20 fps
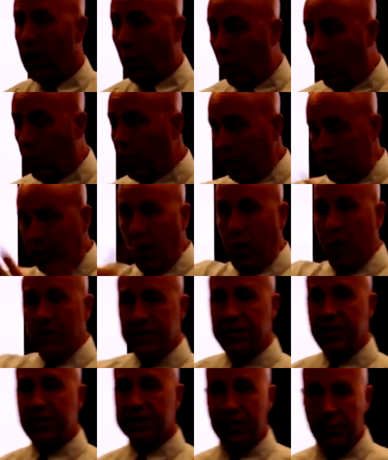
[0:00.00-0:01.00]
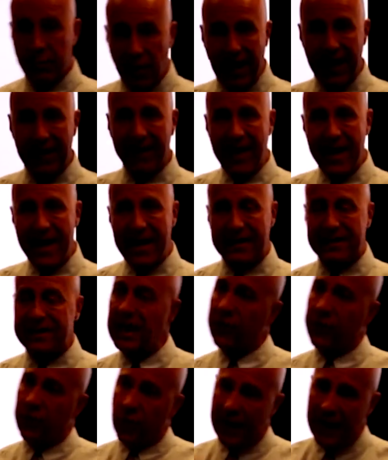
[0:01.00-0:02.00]
we'll go and do some great things.
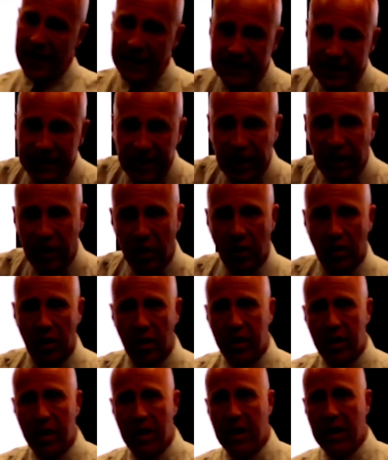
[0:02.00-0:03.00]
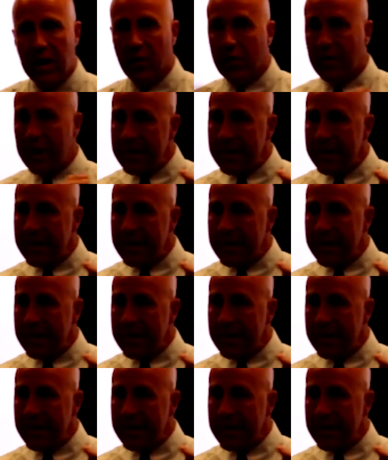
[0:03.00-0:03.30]
If we're insecure, we